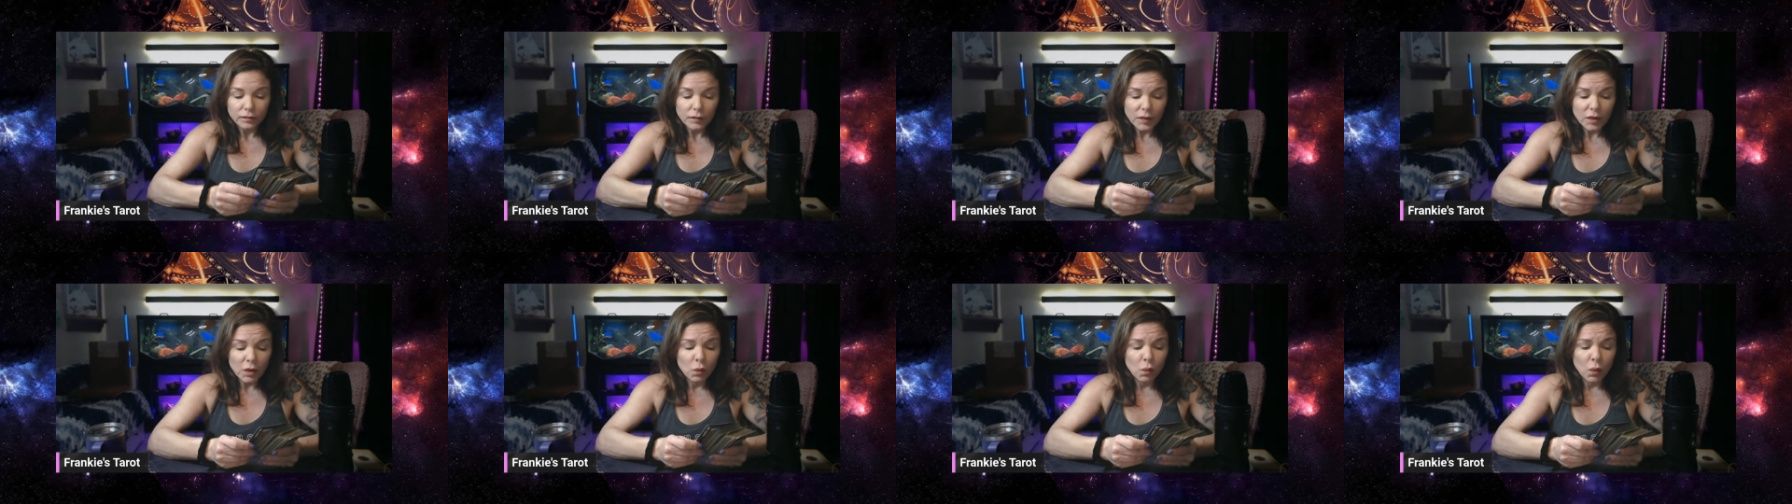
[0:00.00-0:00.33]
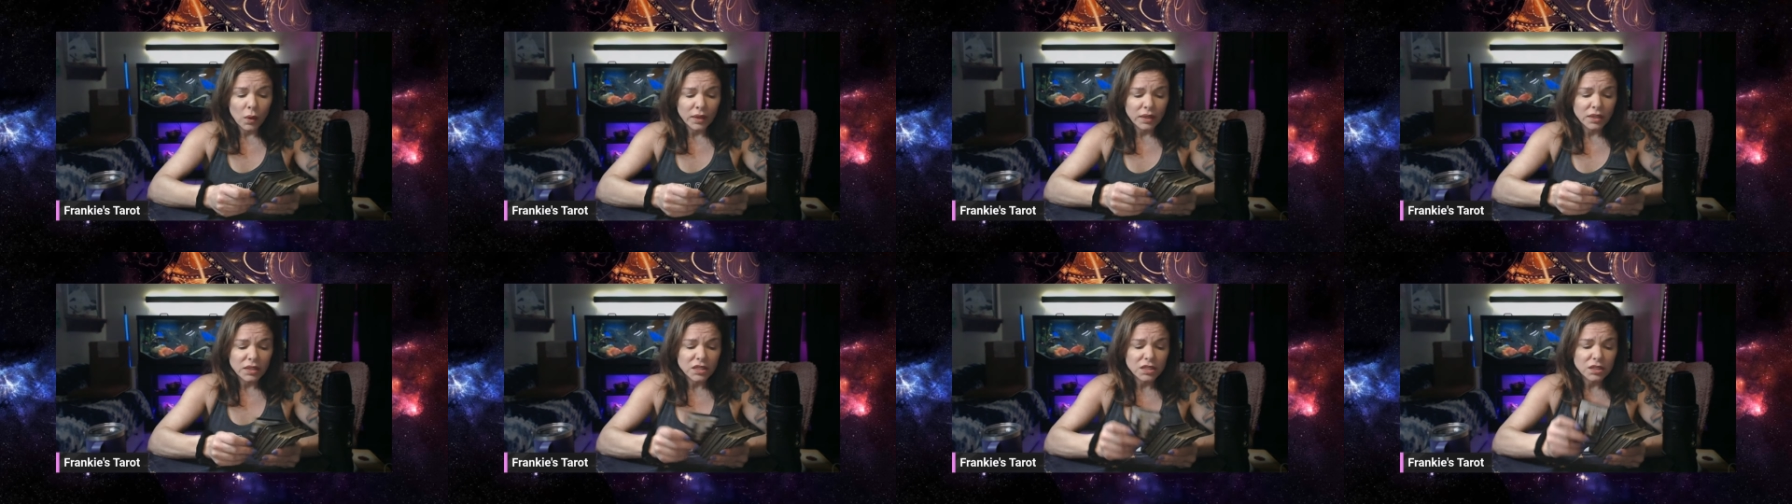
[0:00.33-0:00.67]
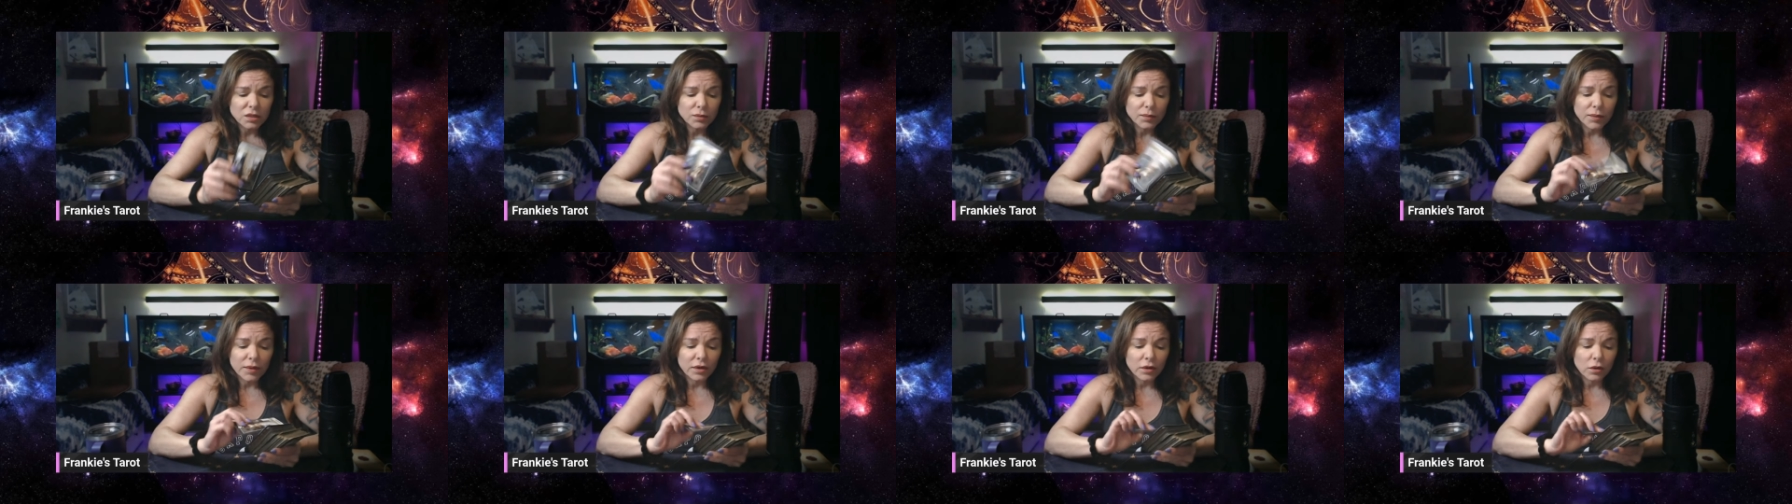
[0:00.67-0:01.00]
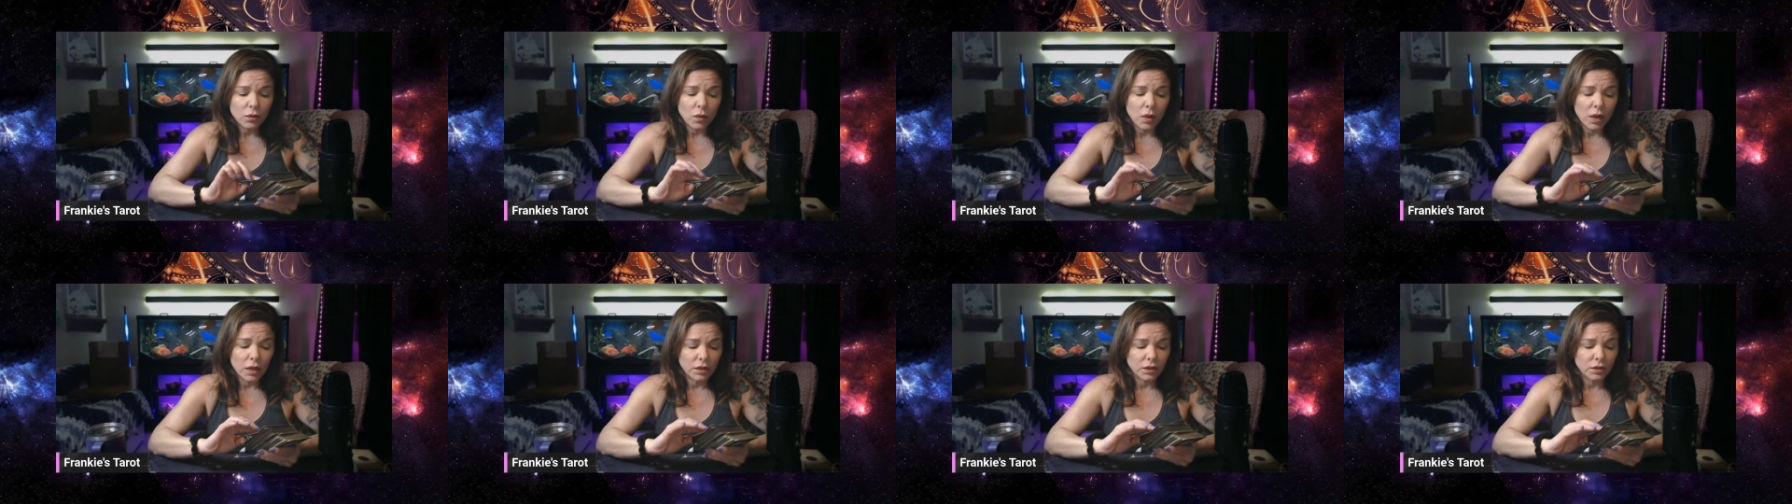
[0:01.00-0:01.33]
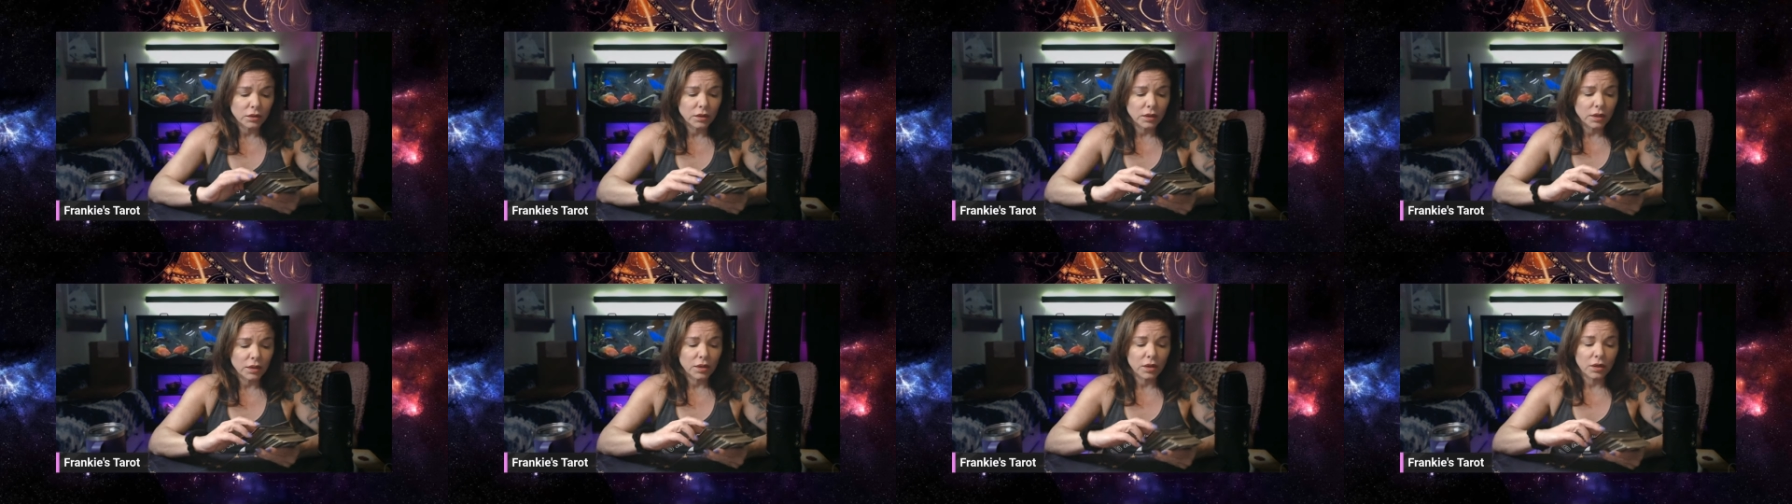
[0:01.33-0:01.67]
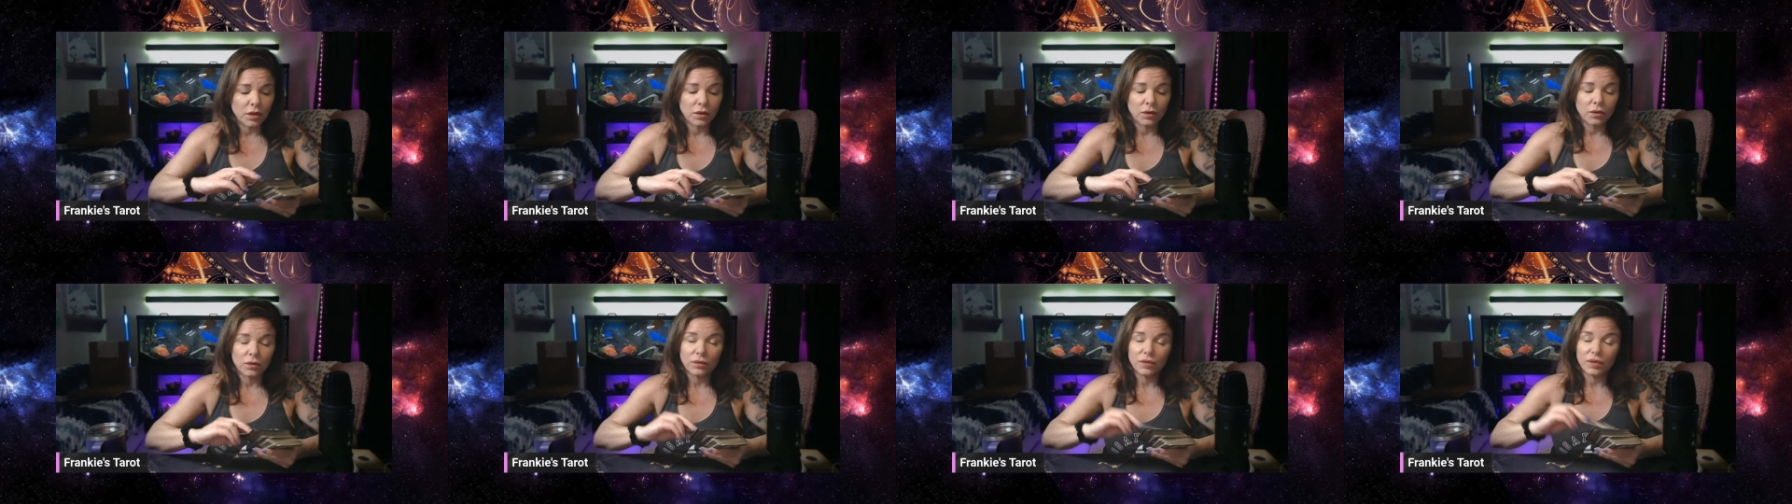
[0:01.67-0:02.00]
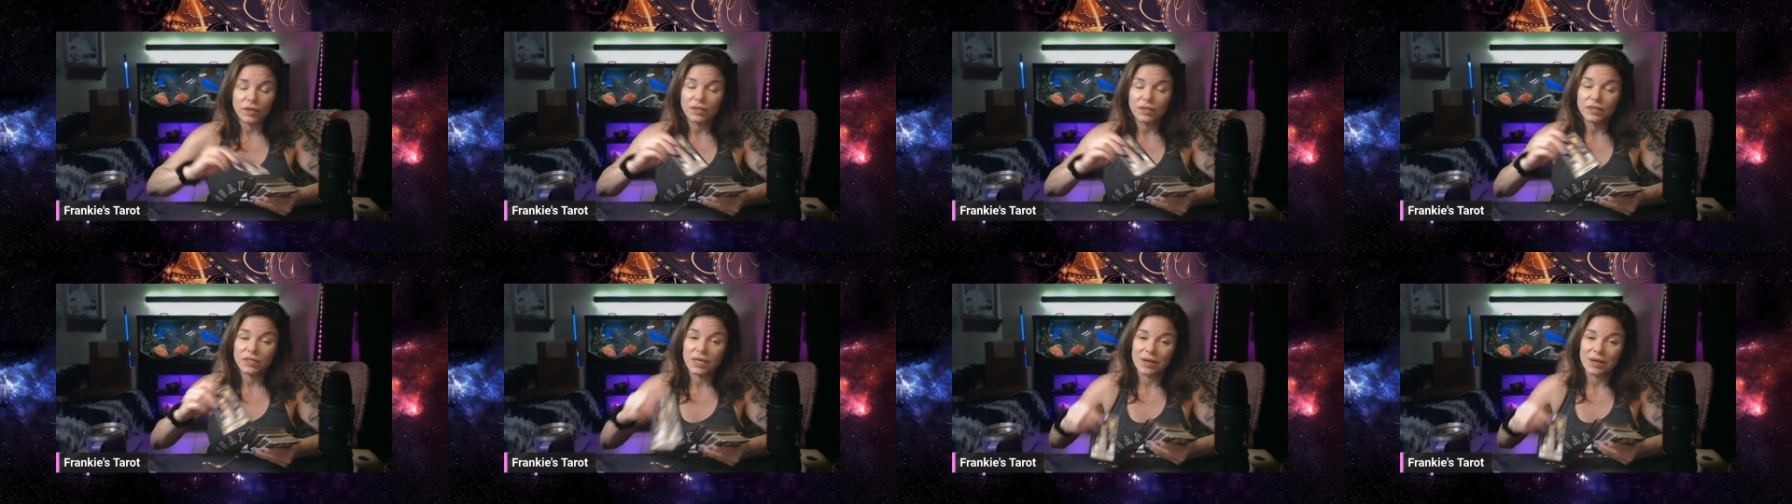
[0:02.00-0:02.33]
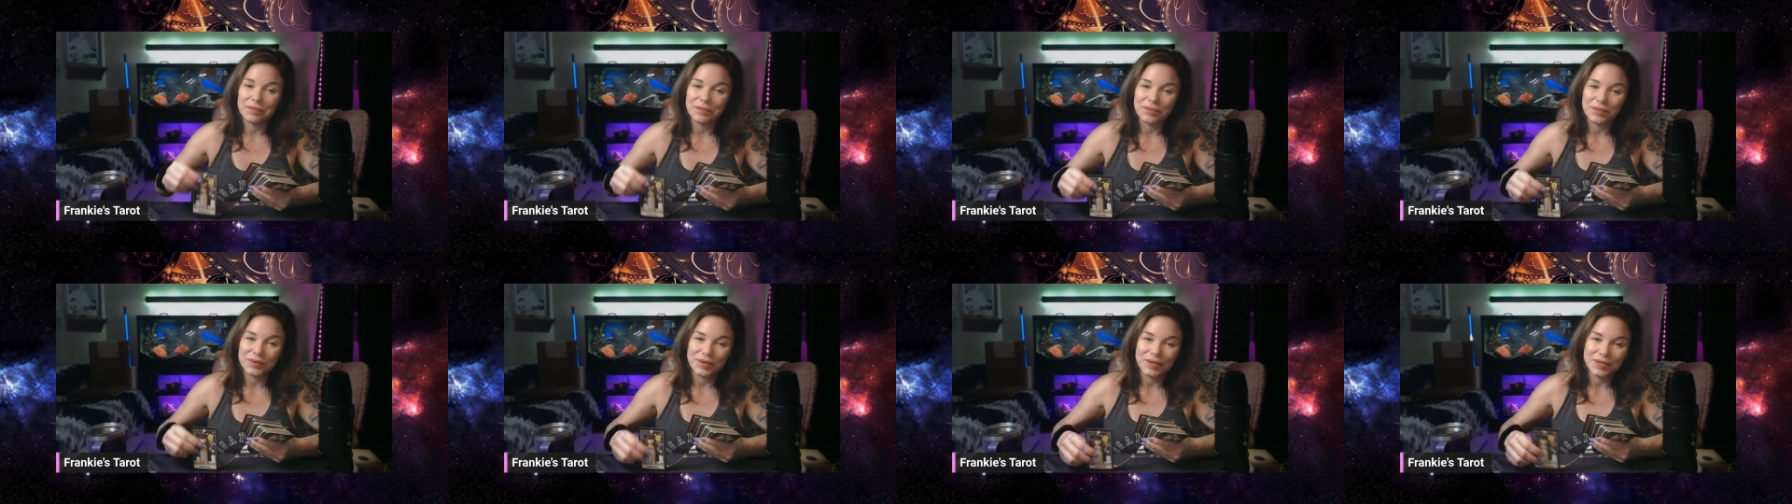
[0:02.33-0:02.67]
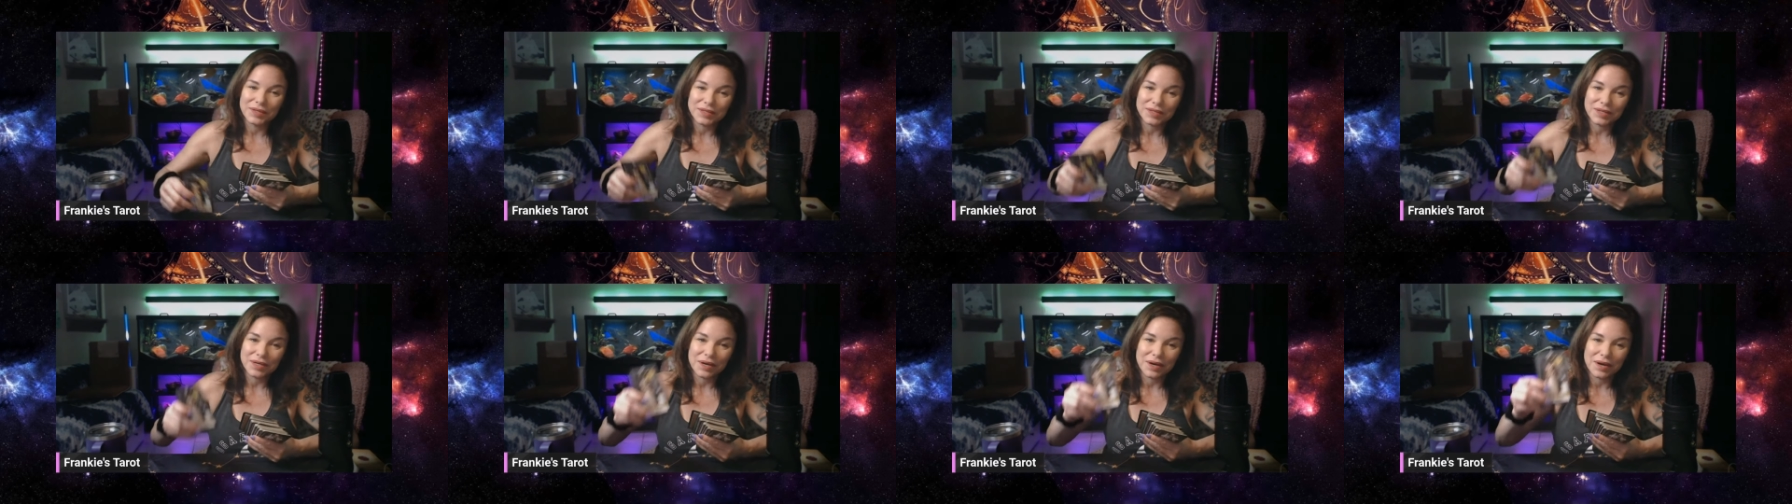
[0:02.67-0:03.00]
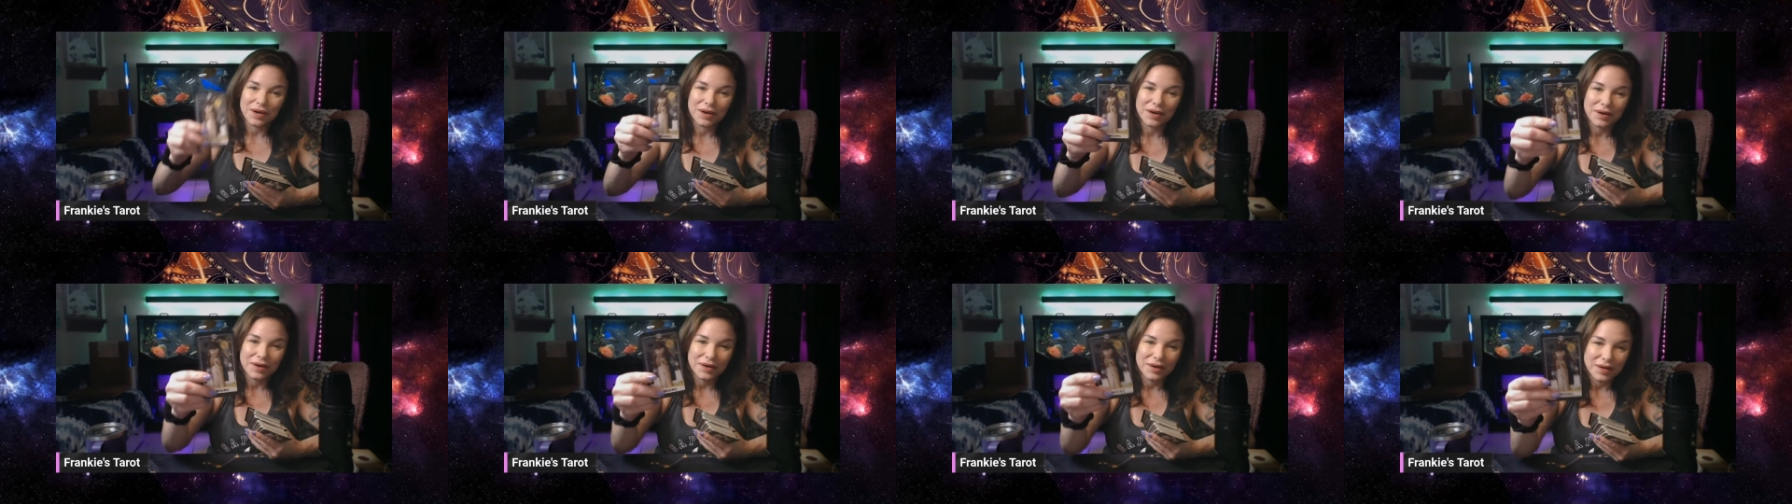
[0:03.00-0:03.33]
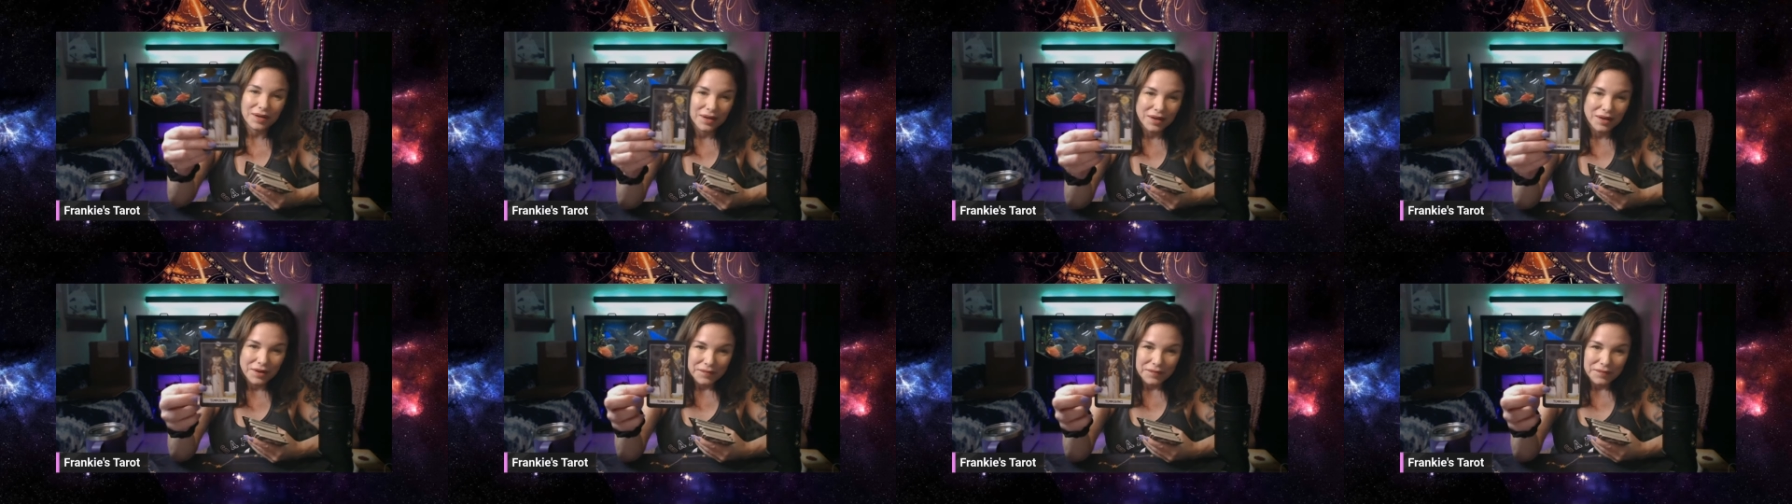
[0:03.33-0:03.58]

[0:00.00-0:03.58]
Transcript: What does Spirit want you to know? The Temperance card.